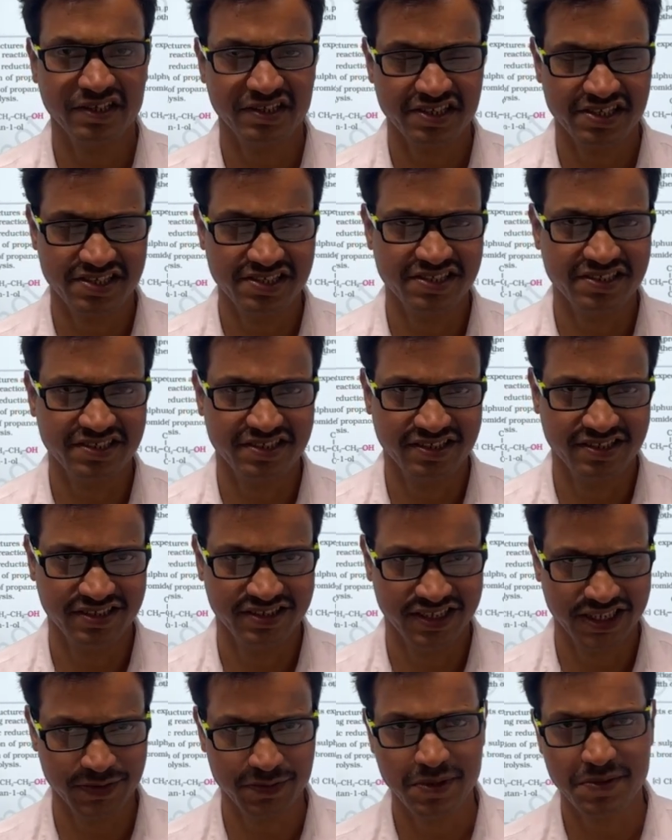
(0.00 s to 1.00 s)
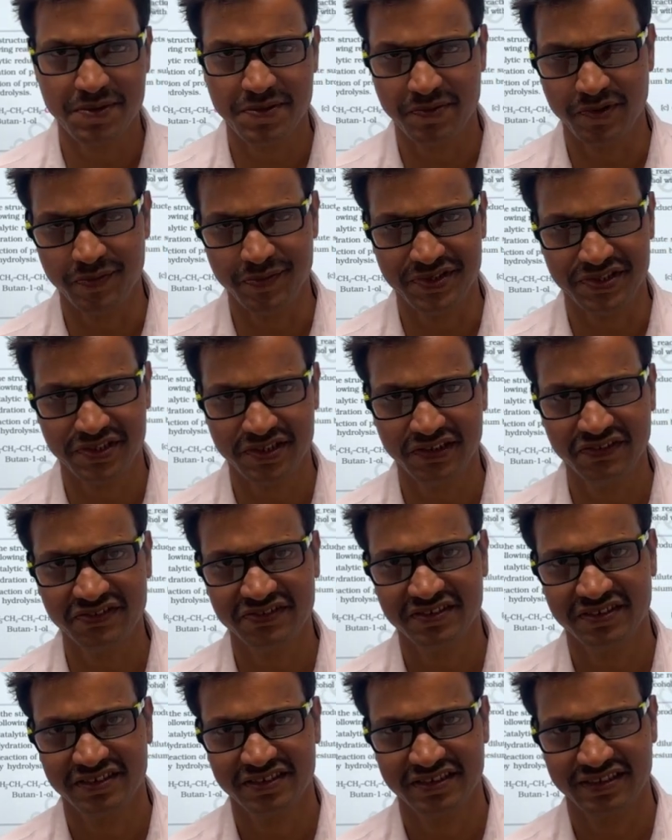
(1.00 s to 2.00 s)
Grignard reagent, there will be a
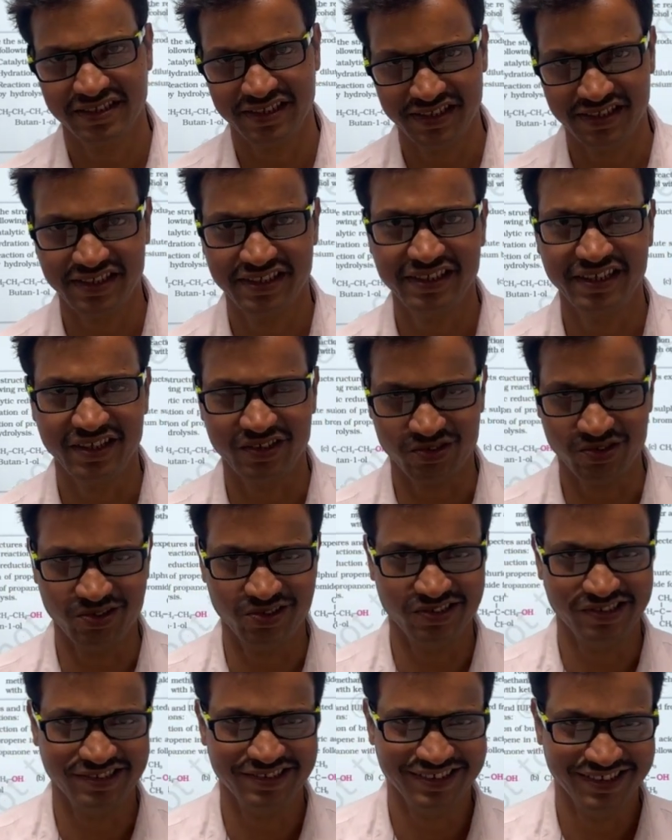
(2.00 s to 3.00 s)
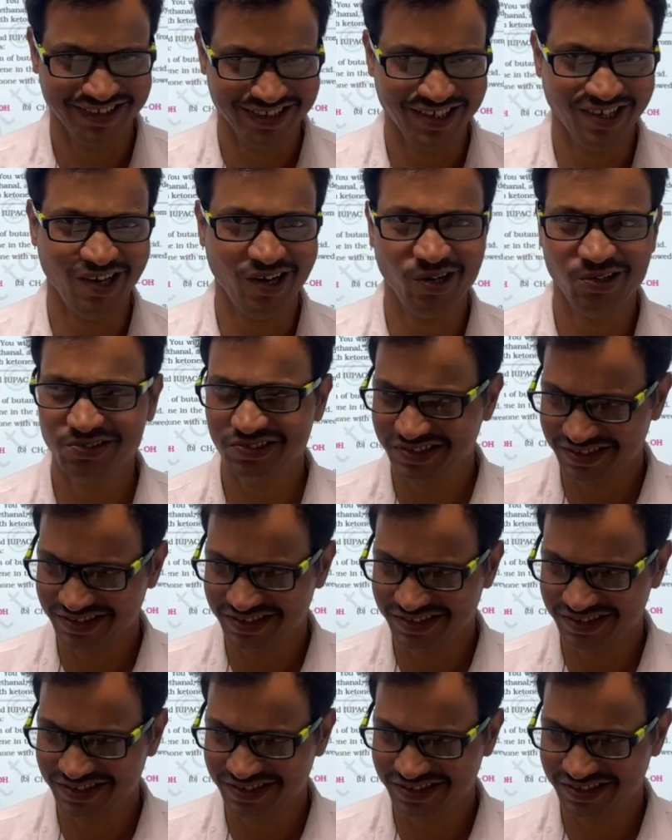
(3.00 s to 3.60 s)
formation of 3-degree alcohol.